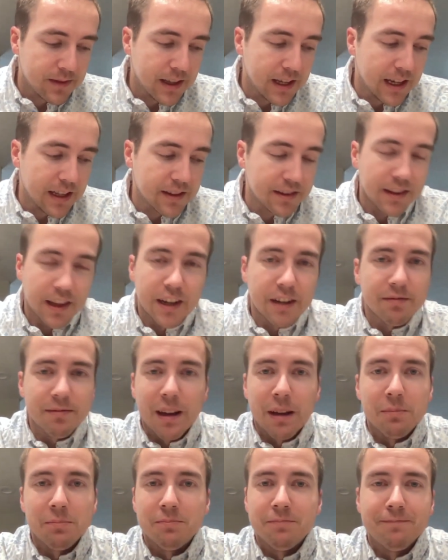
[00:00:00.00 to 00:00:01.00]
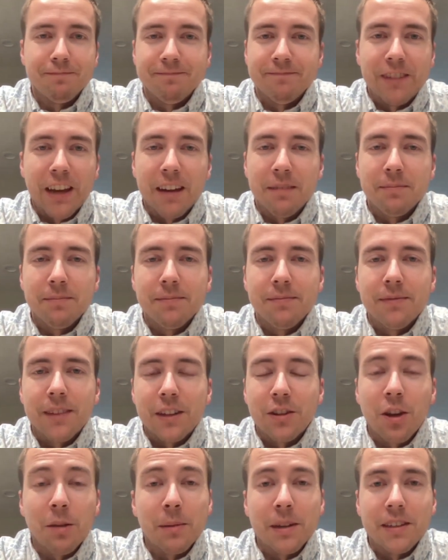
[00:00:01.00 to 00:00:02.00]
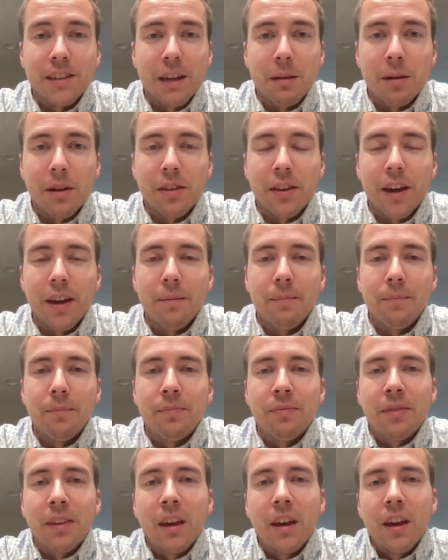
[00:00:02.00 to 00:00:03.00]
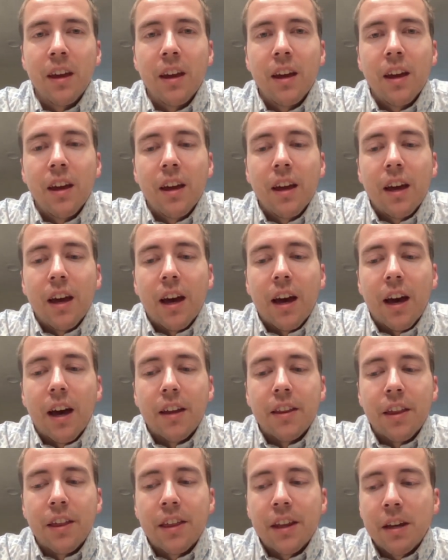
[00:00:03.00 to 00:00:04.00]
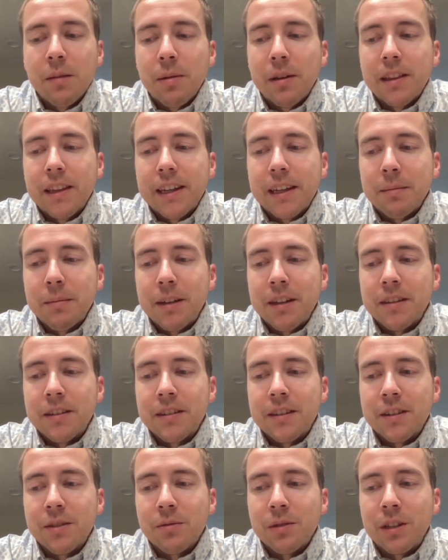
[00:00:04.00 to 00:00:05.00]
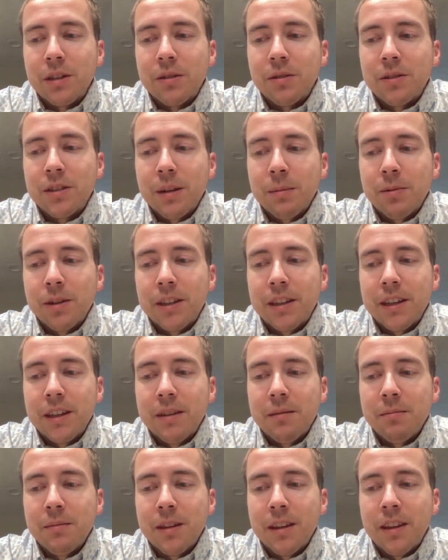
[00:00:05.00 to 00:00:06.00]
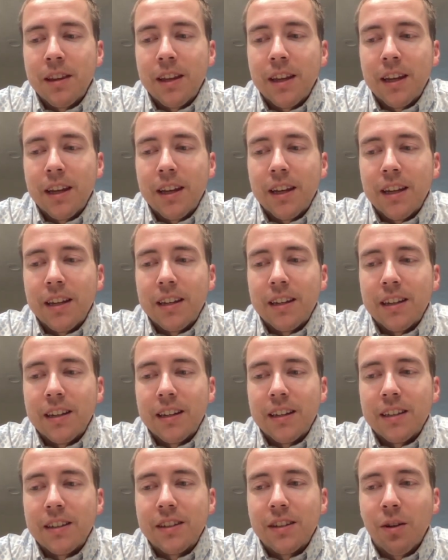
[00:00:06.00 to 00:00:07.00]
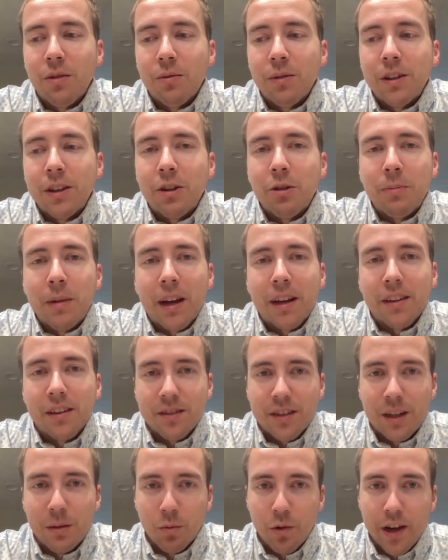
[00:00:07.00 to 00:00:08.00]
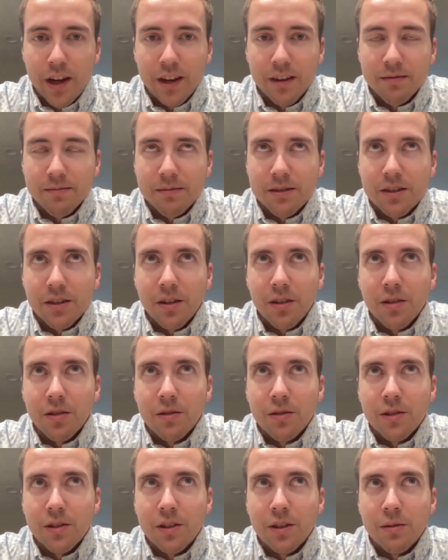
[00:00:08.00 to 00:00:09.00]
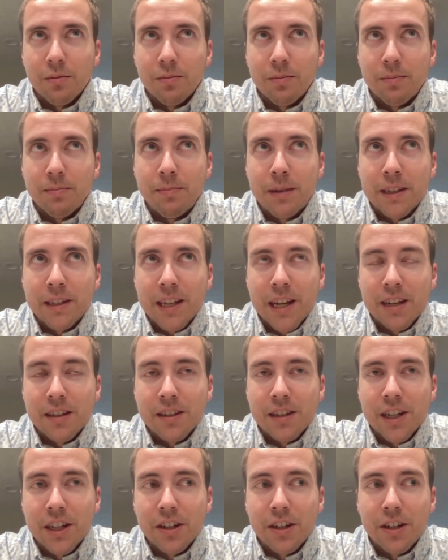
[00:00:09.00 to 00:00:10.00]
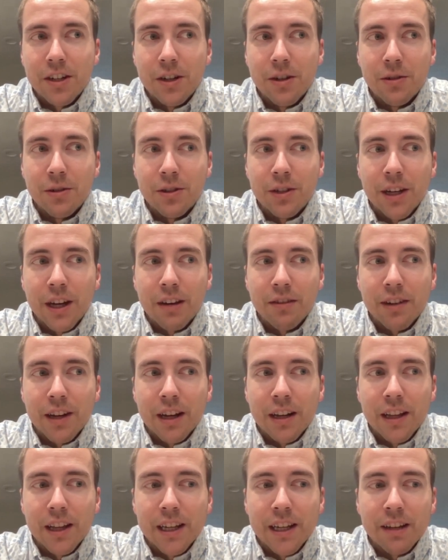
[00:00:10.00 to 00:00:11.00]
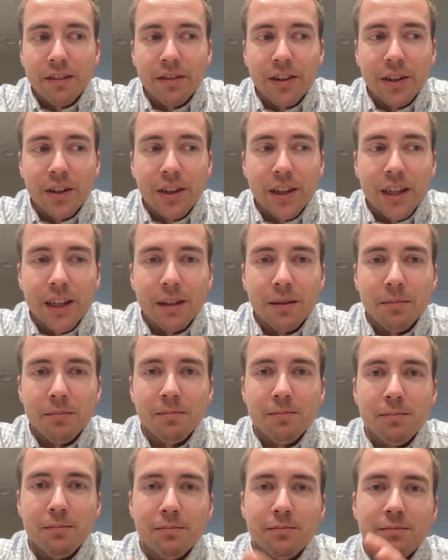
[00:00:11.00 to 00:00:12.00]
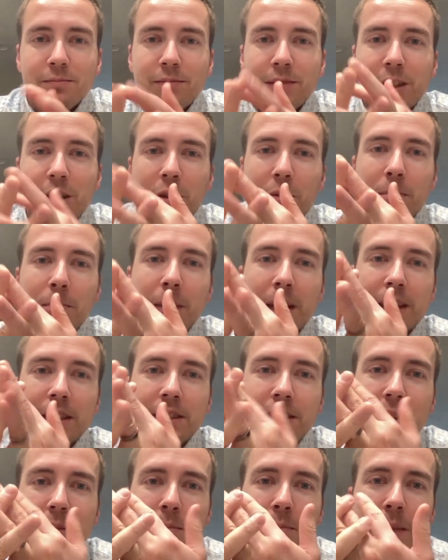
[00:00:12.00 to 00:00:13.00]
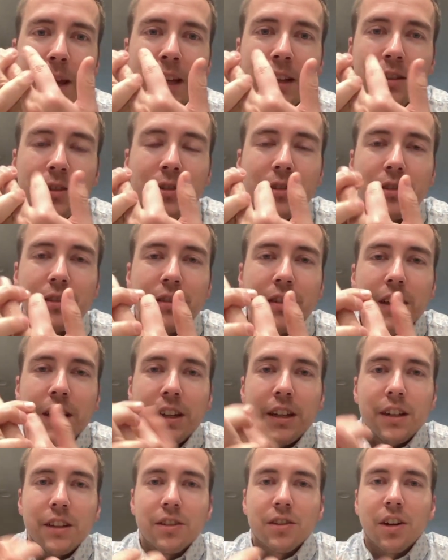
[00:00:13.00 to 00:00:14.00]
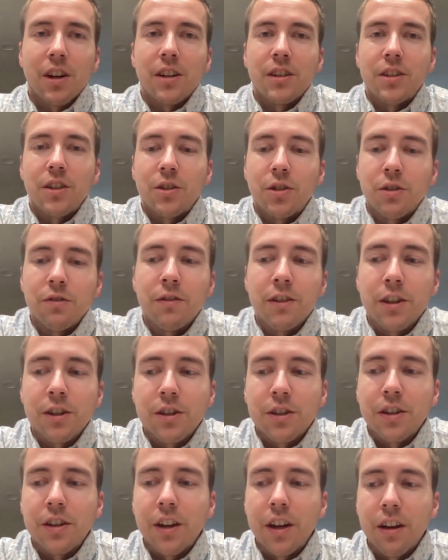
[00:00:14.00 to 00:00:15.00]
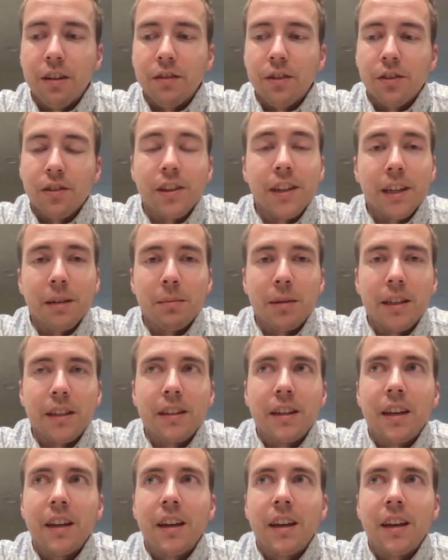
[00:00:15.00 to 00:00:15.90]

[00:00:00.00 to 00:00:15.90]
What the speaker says: It's not, yeah, that's all I'm going to say about that. The thing about ligaments is when you separate them, they don't really go back the same way. So your best case scenario is you have kind of like a very, mixed up, mangled scar tissue version of your ligament.